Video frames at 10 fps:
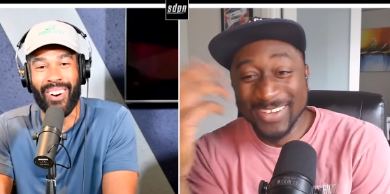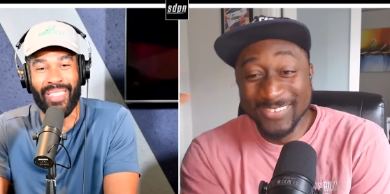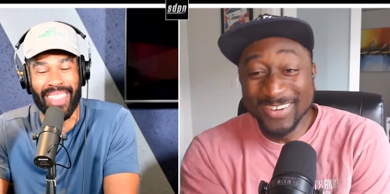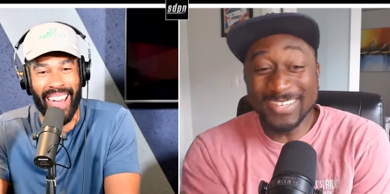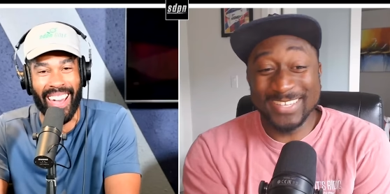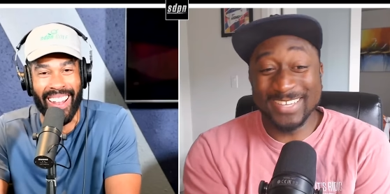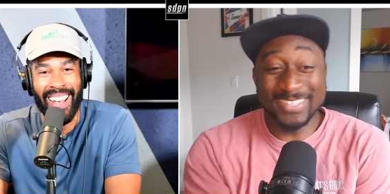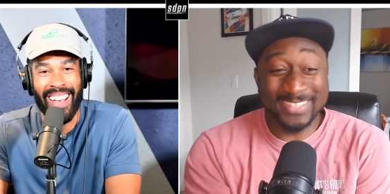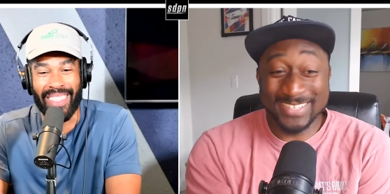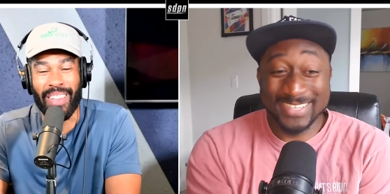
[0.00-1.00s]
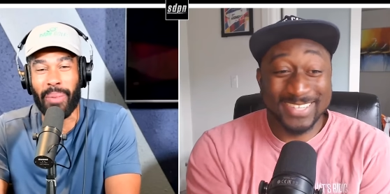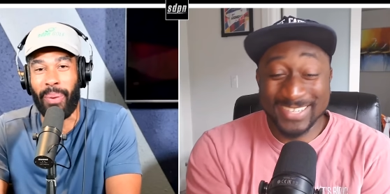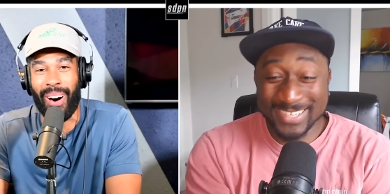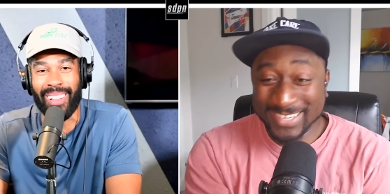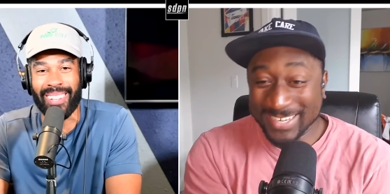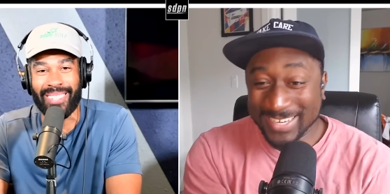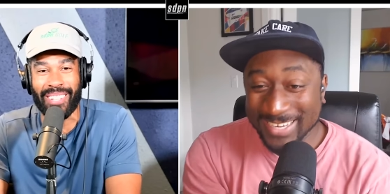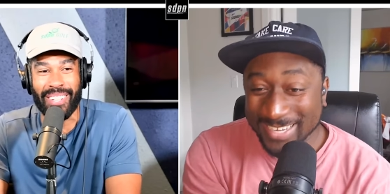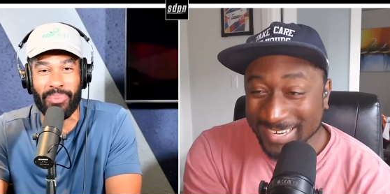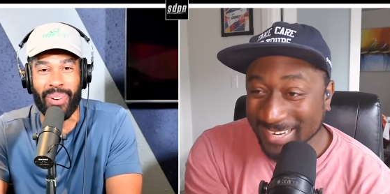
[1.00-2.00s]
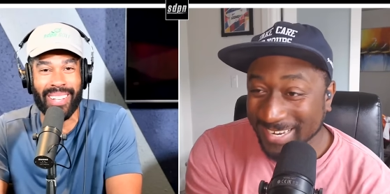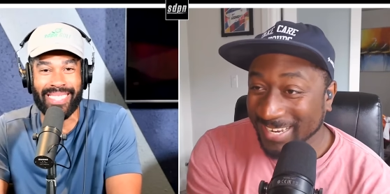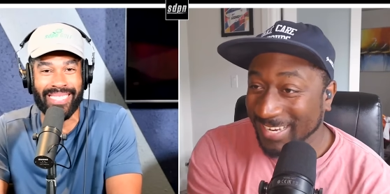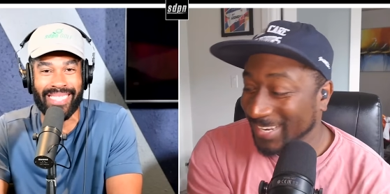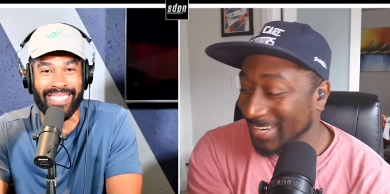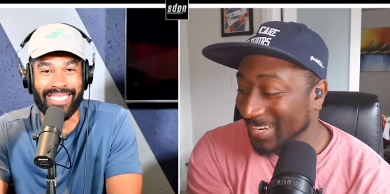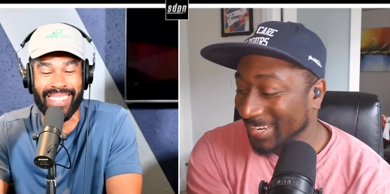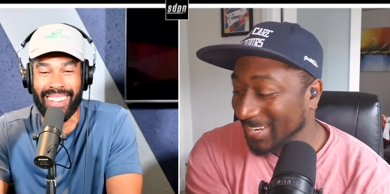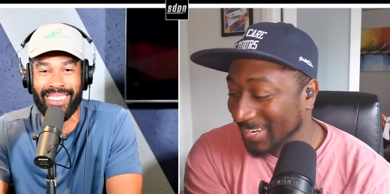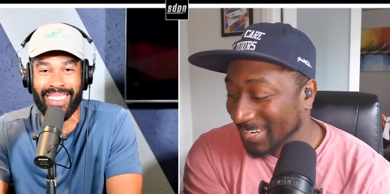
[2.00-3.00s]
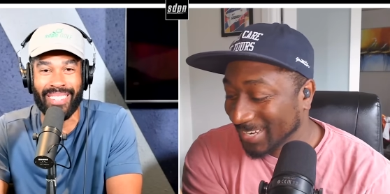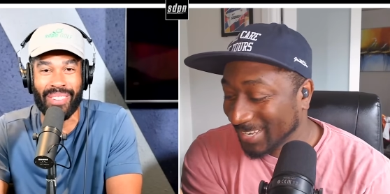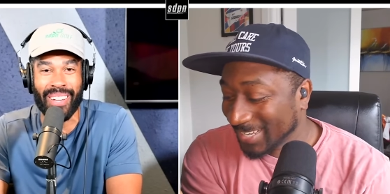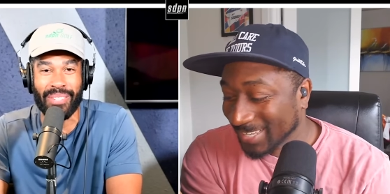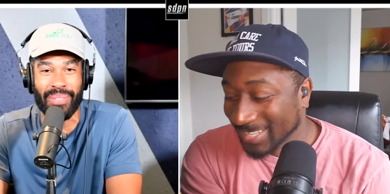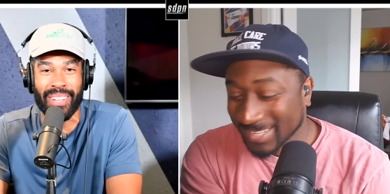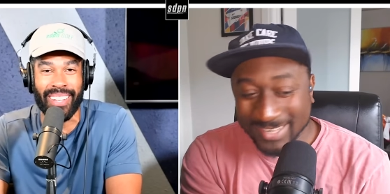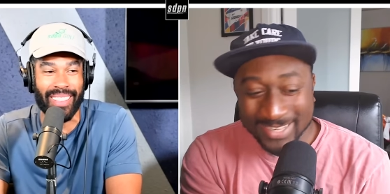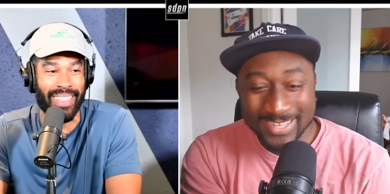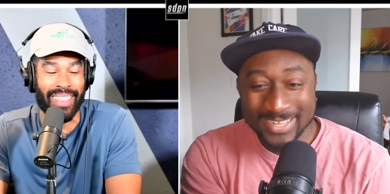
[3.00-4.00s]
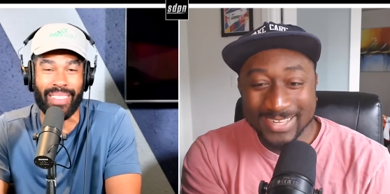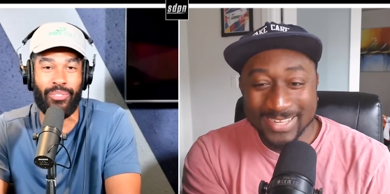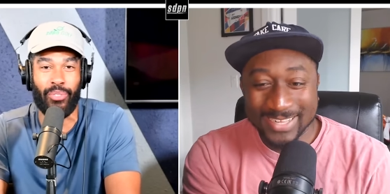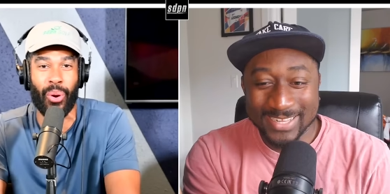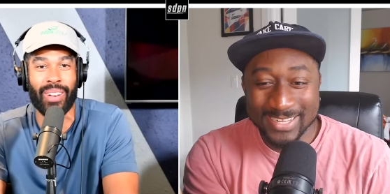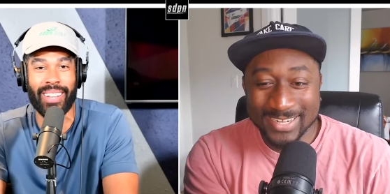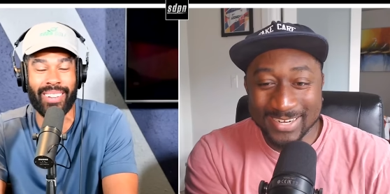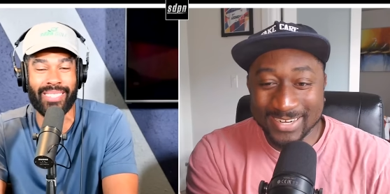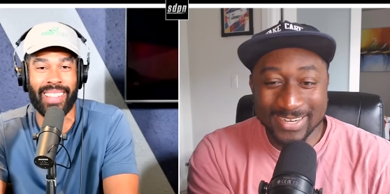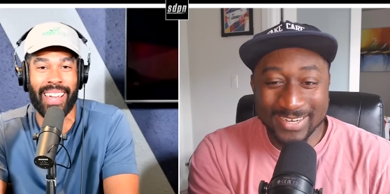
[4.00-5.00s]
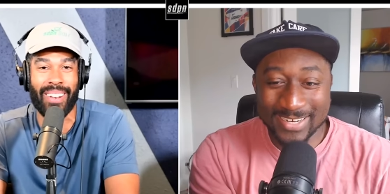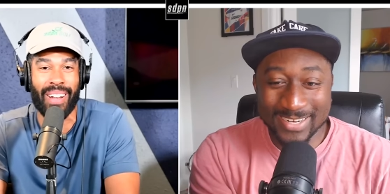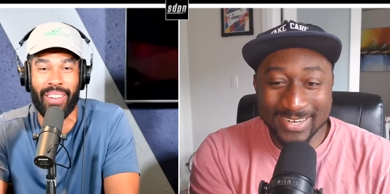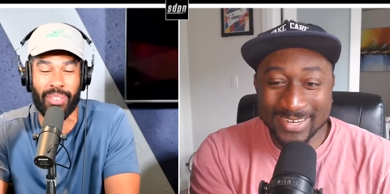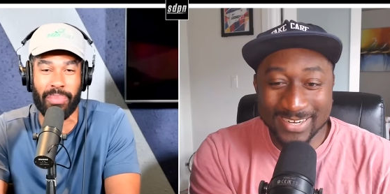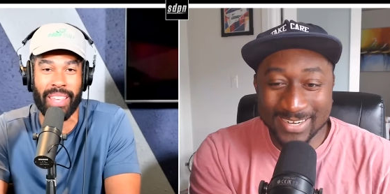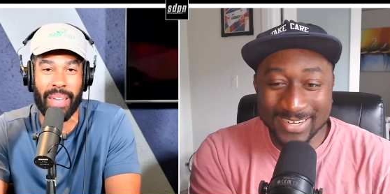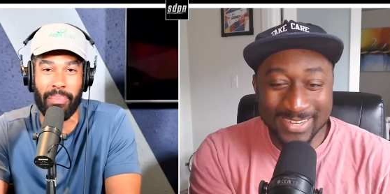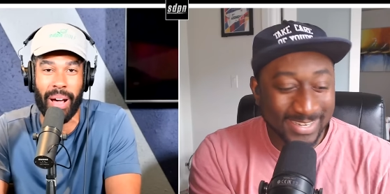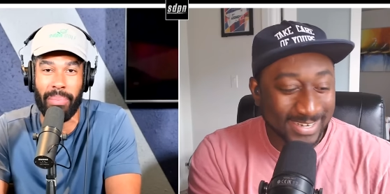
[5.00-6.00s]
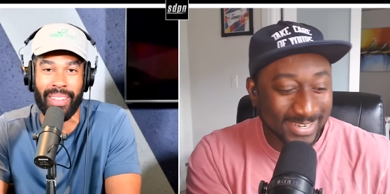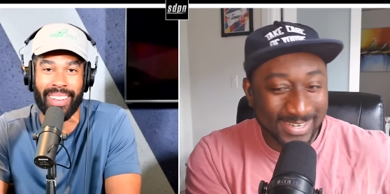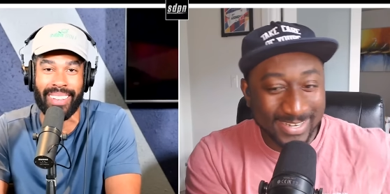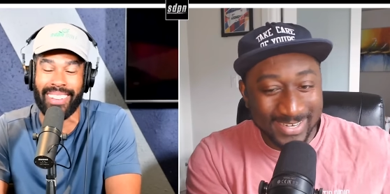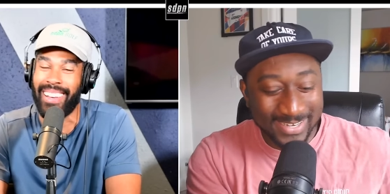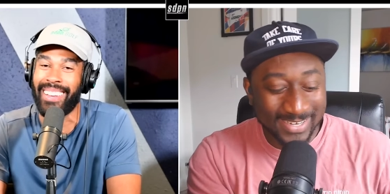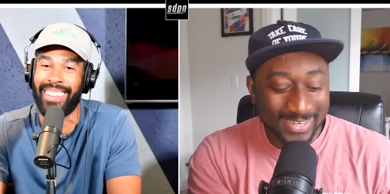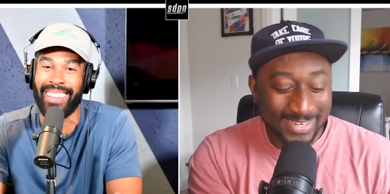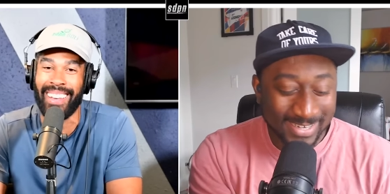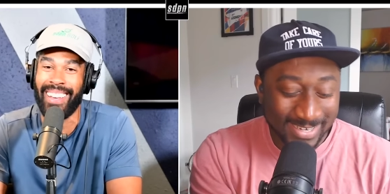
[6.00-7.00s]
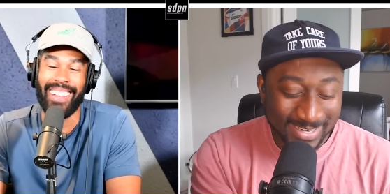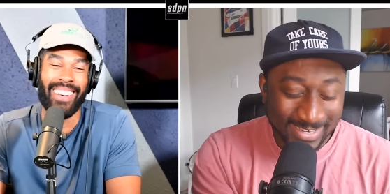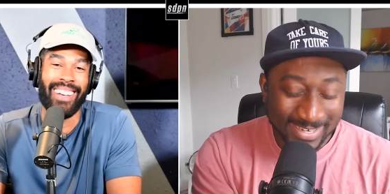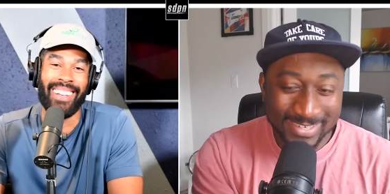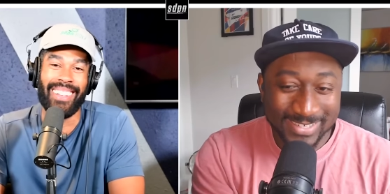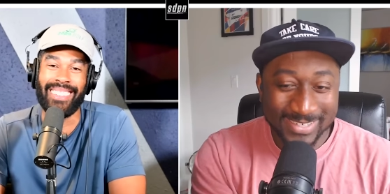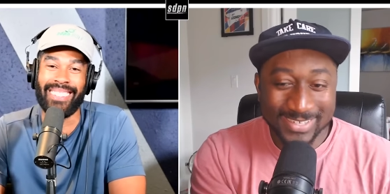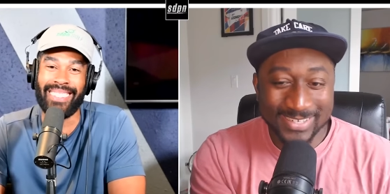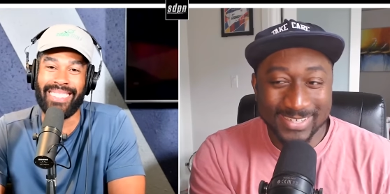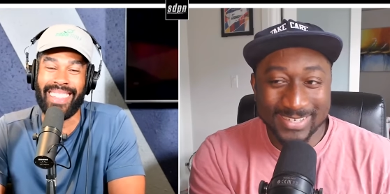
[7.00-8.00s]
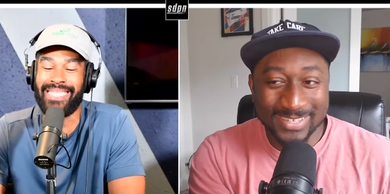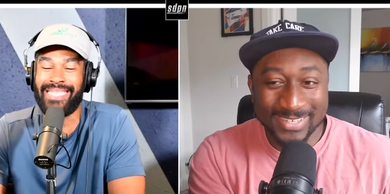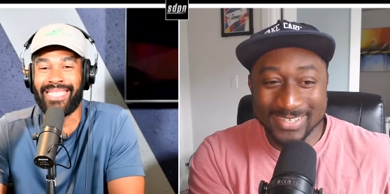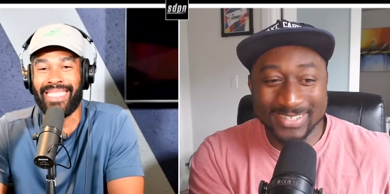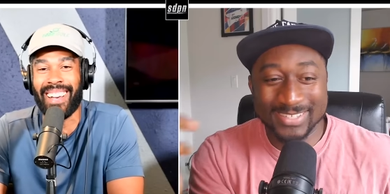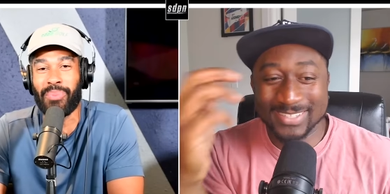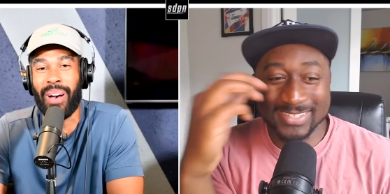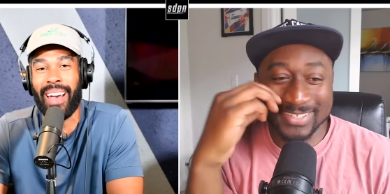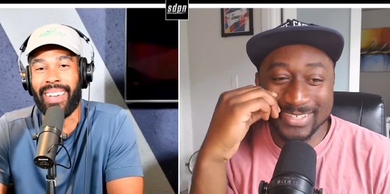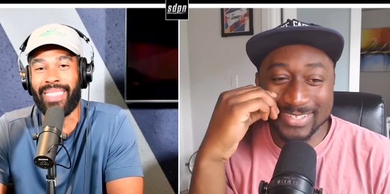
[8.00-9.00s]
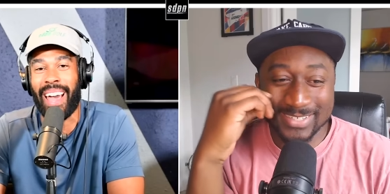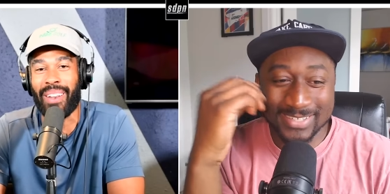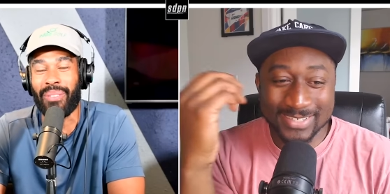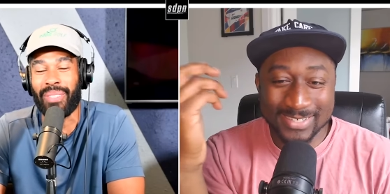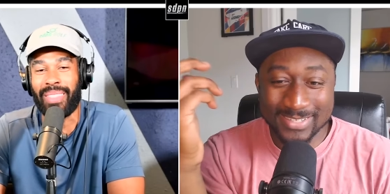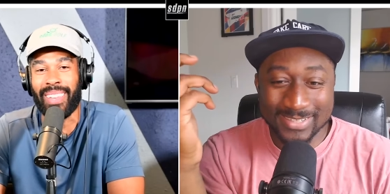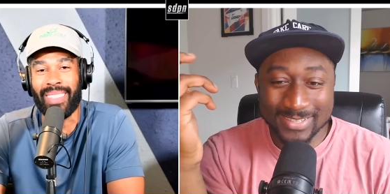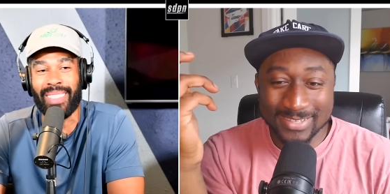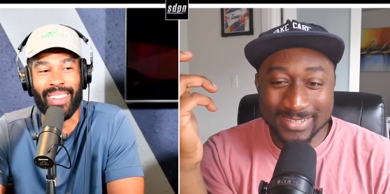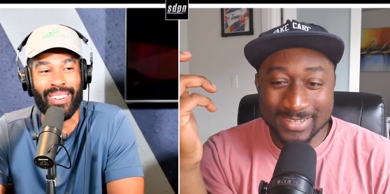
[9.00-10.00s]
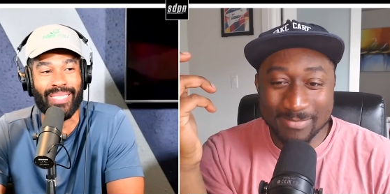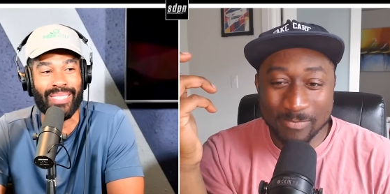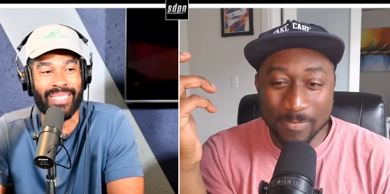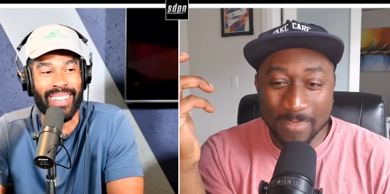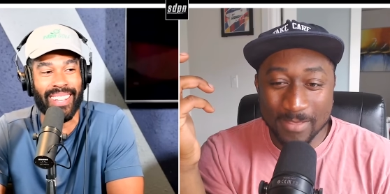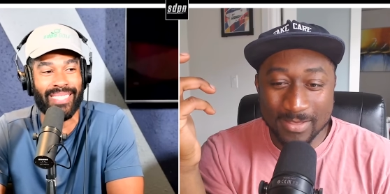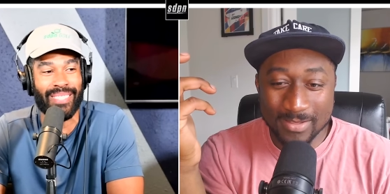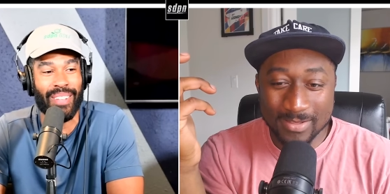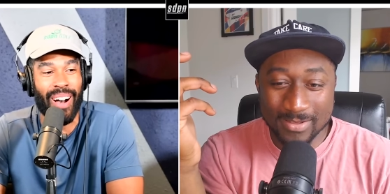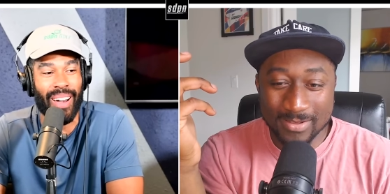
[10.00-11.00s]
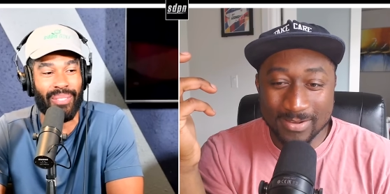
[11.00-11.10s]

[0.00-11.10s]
Speaker 1: that the apology wasn't sincere, and he tried to do it uh, four years later after it became public. Like that's that's why I don't think there's it's not